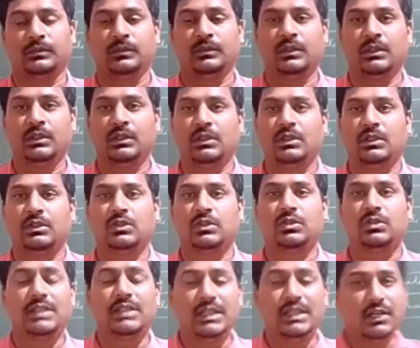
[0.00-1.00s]
So
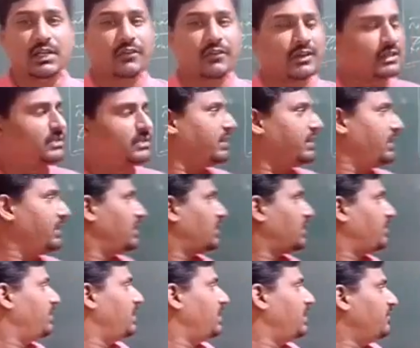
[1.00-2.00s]
gender-wise, gender,
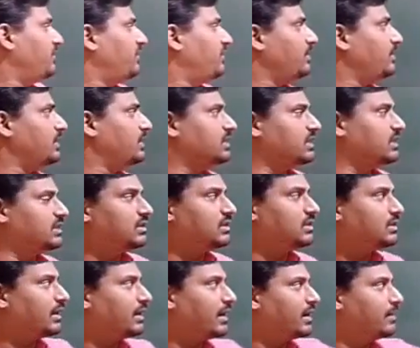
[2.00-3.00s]
male, female gender,
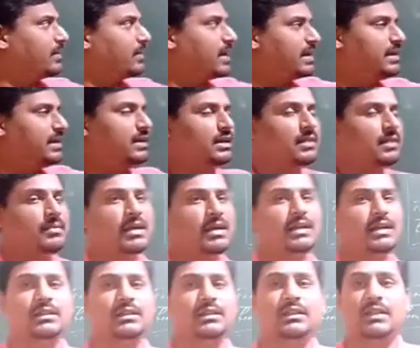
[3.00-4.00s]
and married, unmarried.
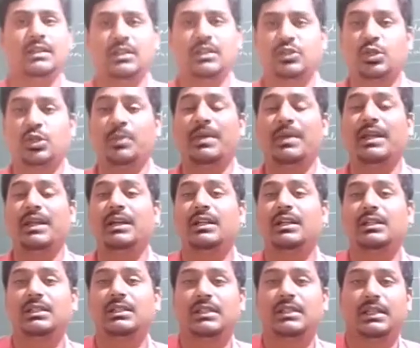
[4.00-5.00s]
So marital
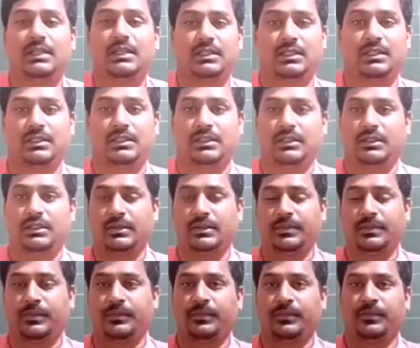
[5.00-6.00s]
status,
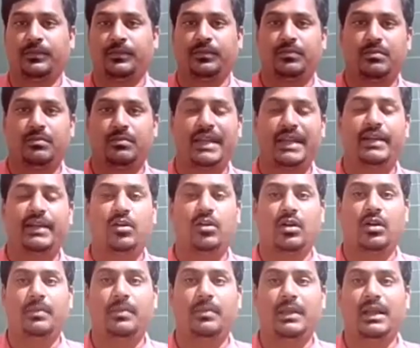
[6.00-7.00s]
married or
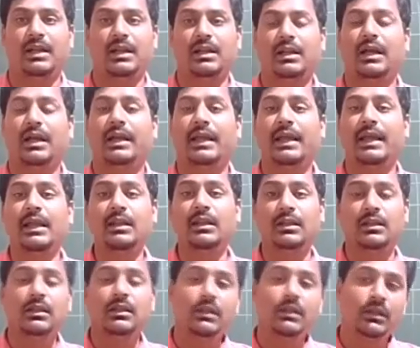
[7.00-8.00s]
unmarried. Again,
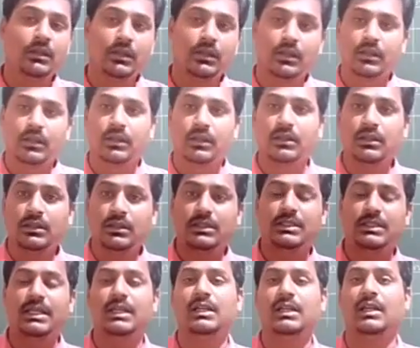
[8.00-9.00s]

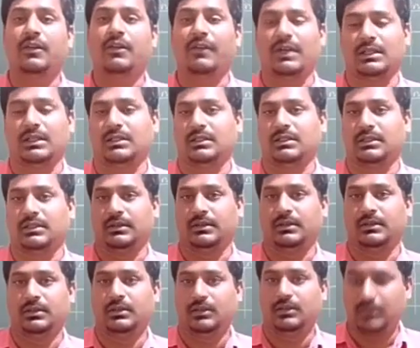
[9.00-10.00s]
gender-wise,
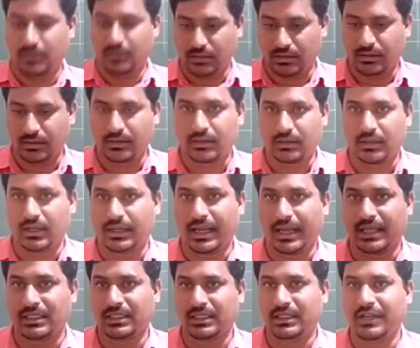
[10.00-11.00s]
it has
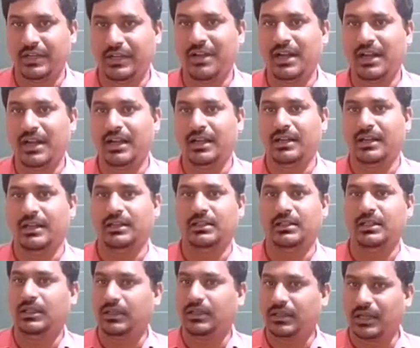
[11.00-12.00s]
divided it,
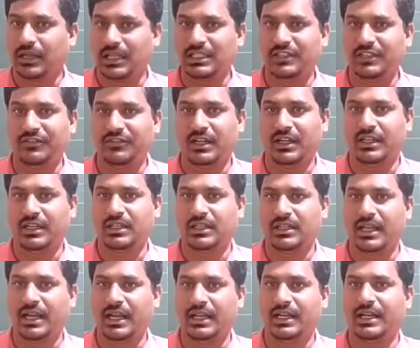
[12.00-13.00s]
classified it, and
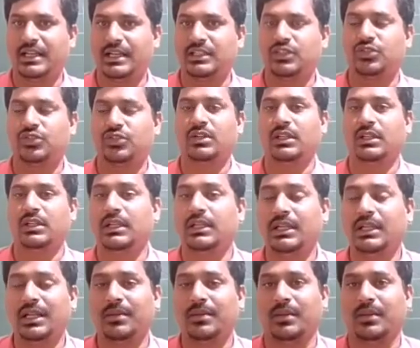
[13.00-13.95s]
it has shown in the table.